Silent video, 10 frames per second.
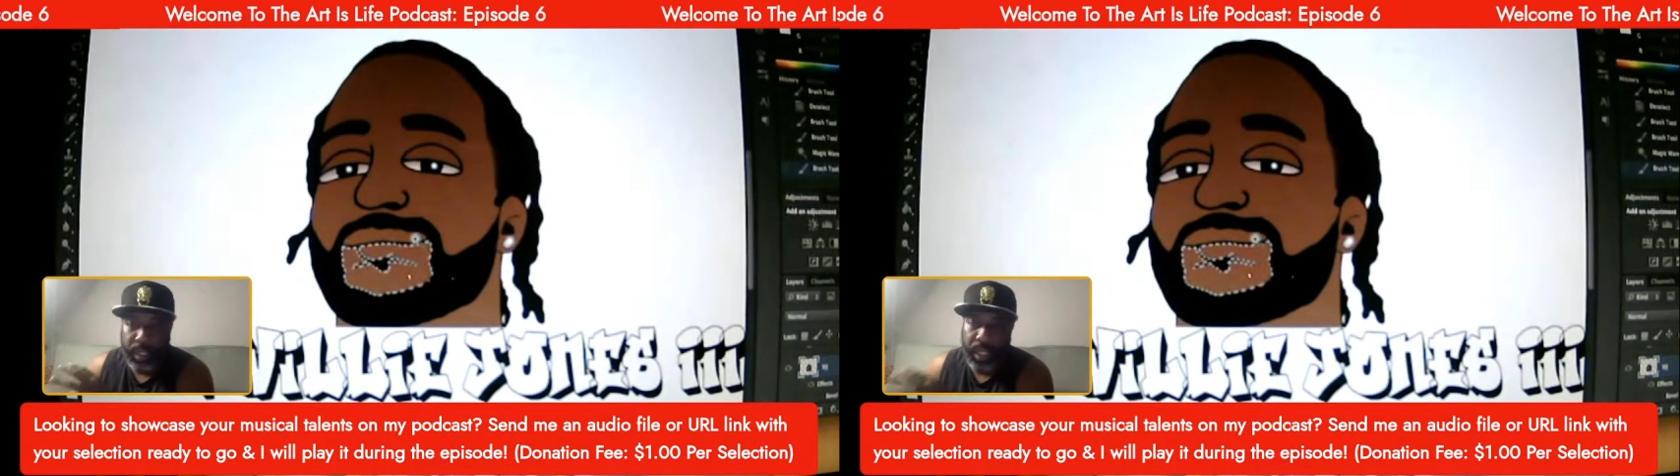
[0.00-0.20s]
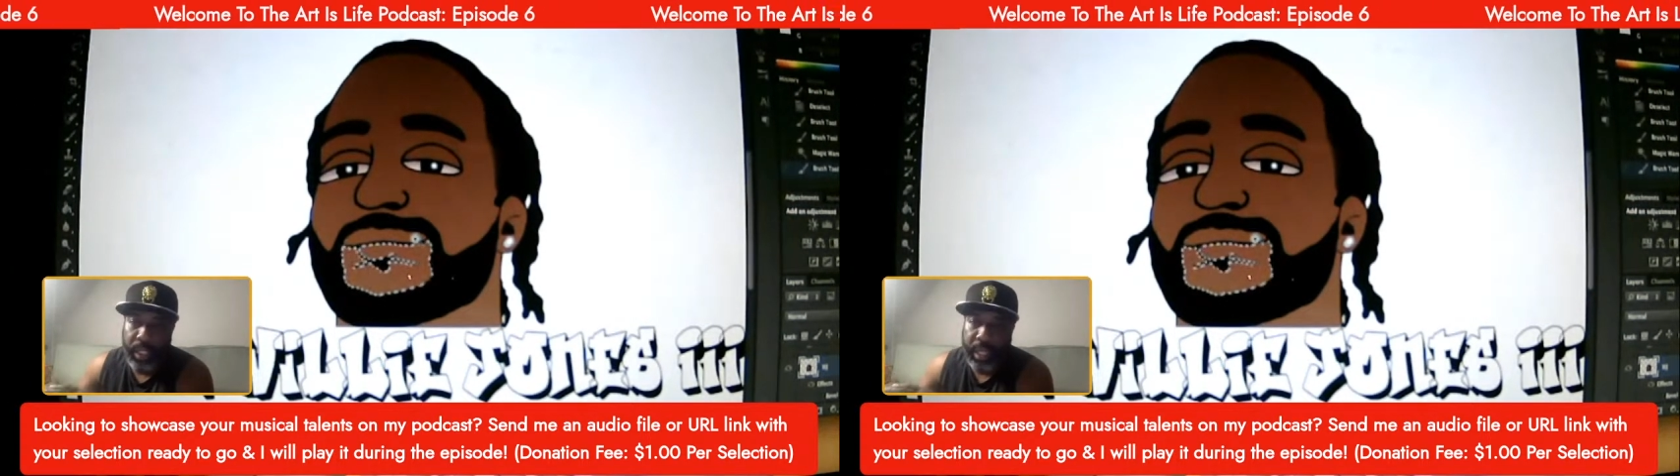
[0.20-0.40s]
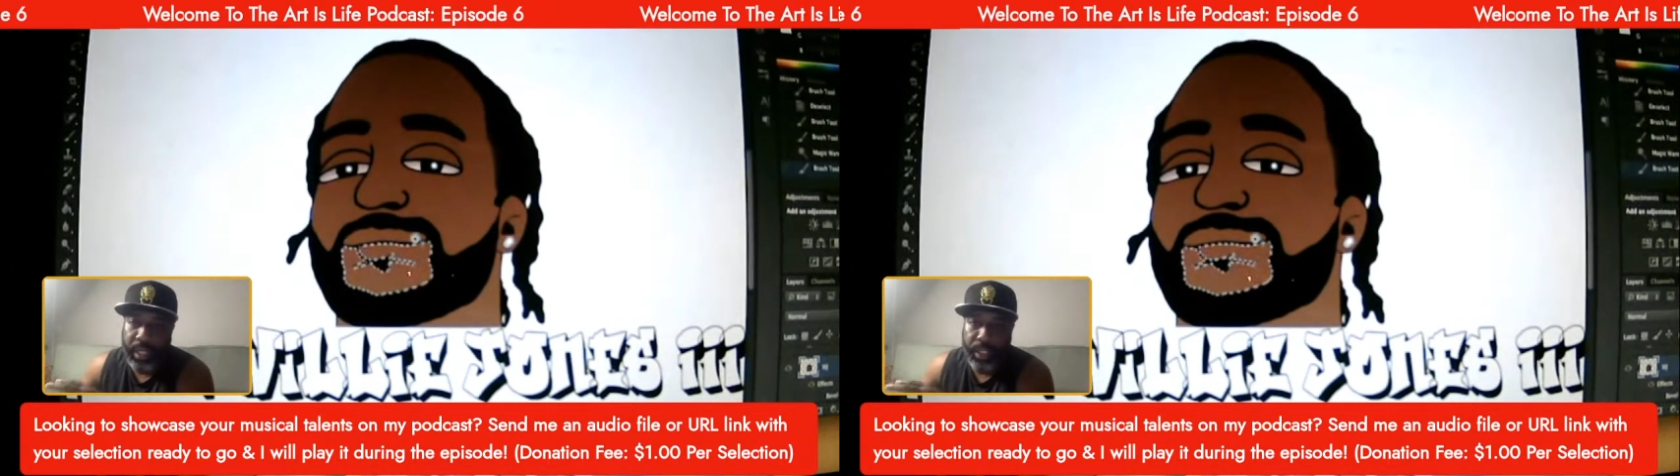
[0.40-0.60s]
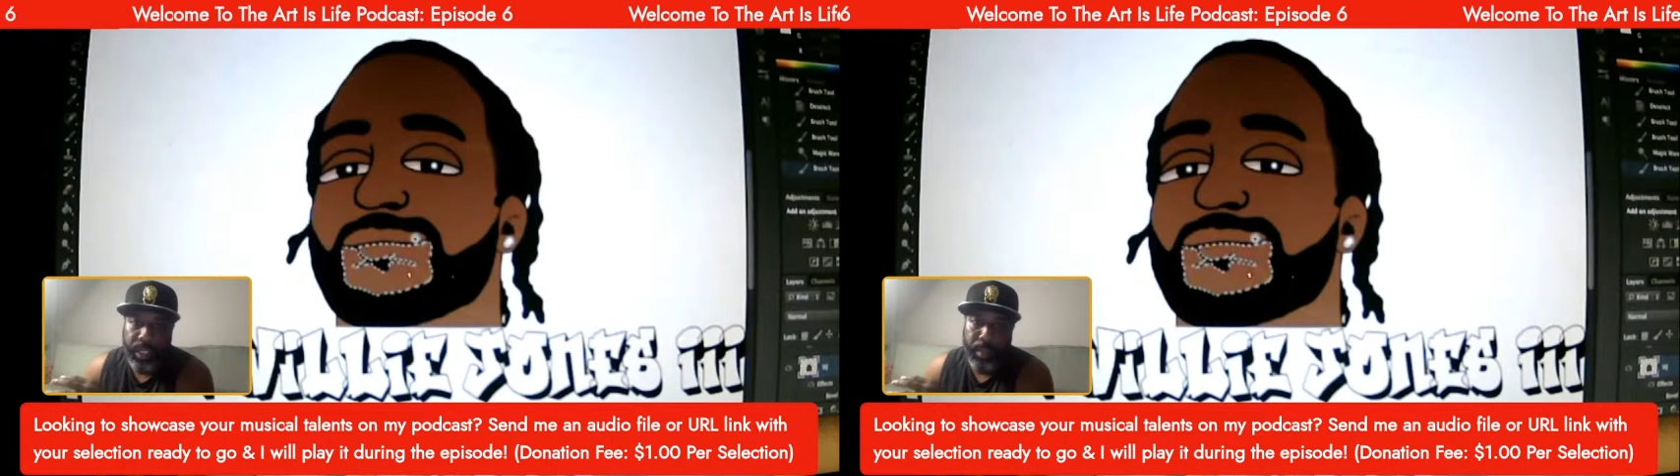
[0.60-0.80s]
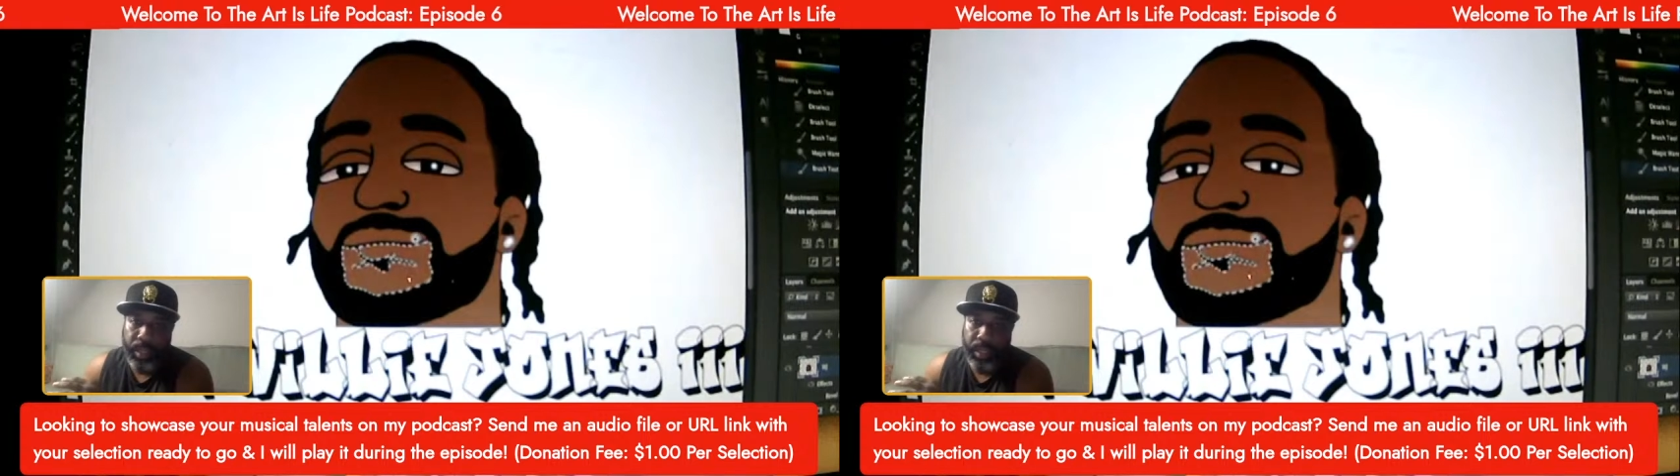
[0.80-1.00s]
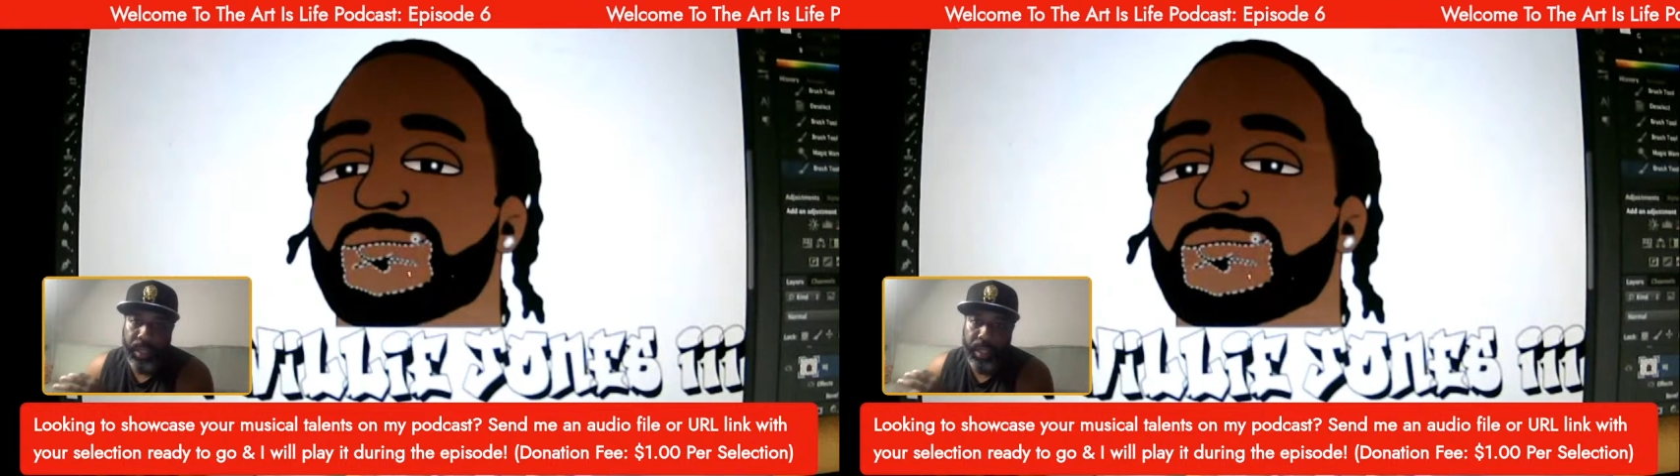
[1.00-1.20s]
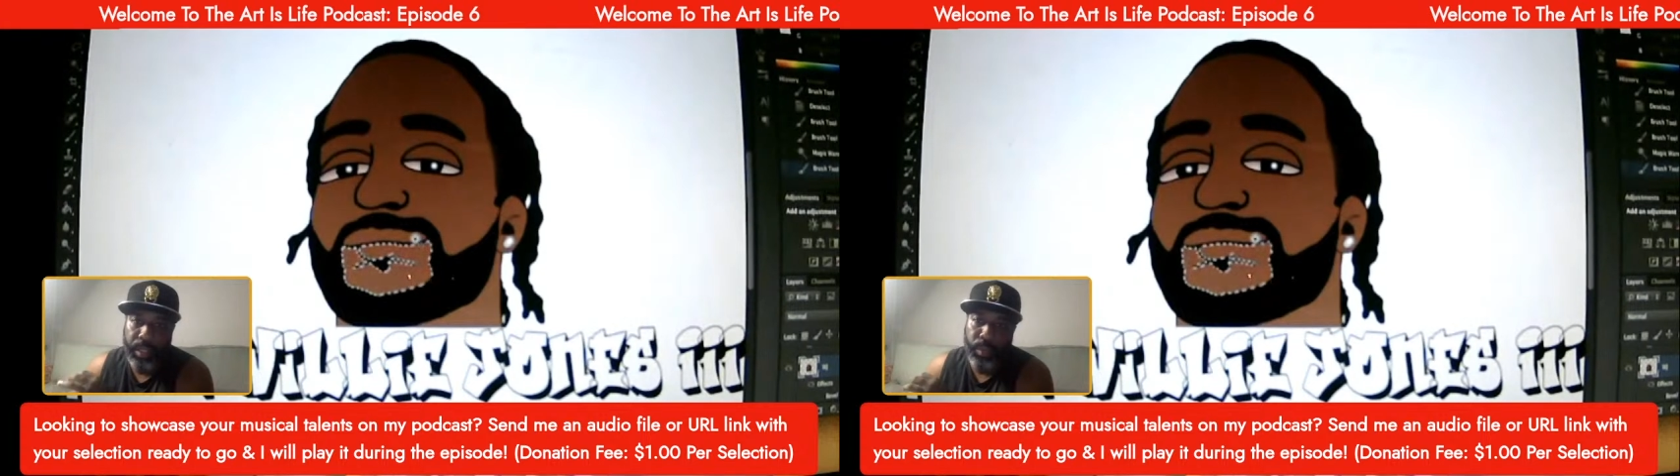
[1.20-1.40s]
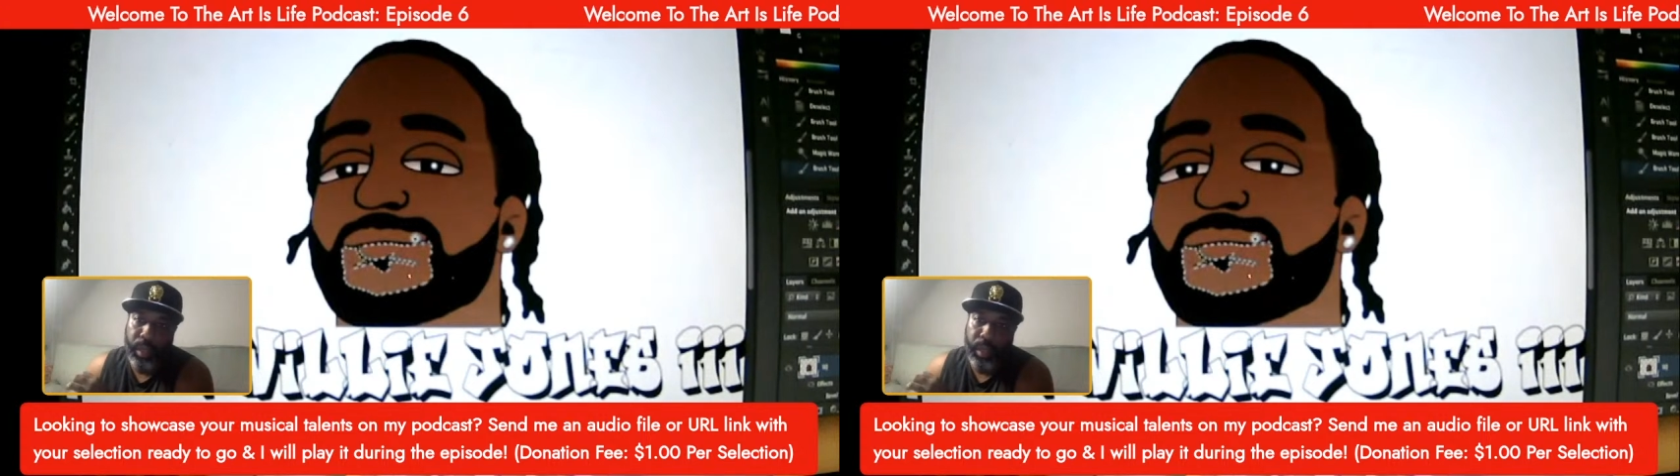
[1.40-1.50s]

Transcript: seeing that The Simpsons is